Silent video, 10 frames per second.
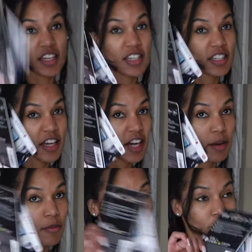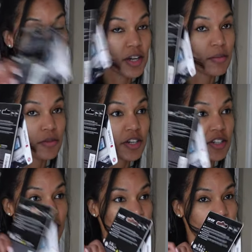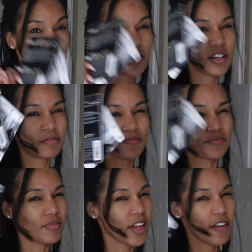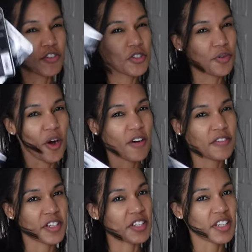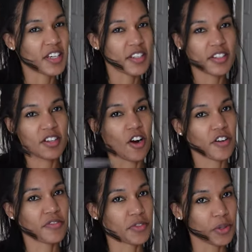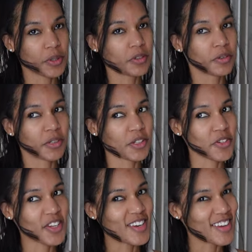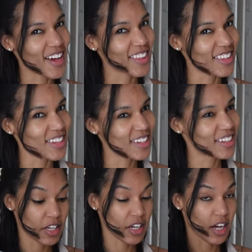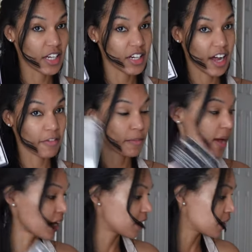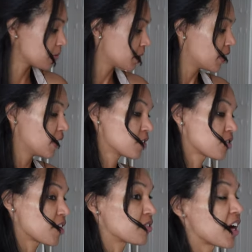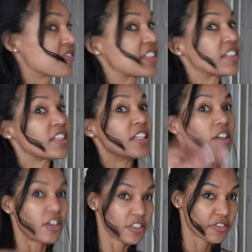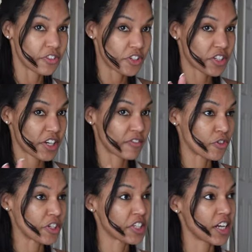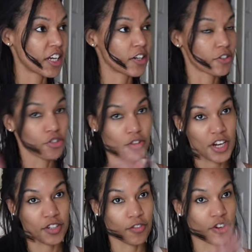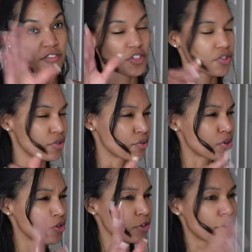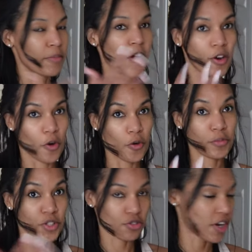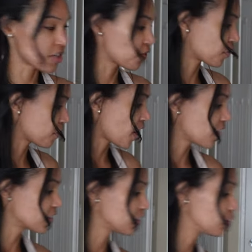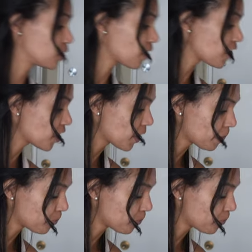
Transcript: this camera, for some reason, ever so often it says card full when there's nothing. I need to have a backup so I don't have to delete all the footage that I've already taken or transferred if it's too early or I'm not home to transfer the files and lose everything.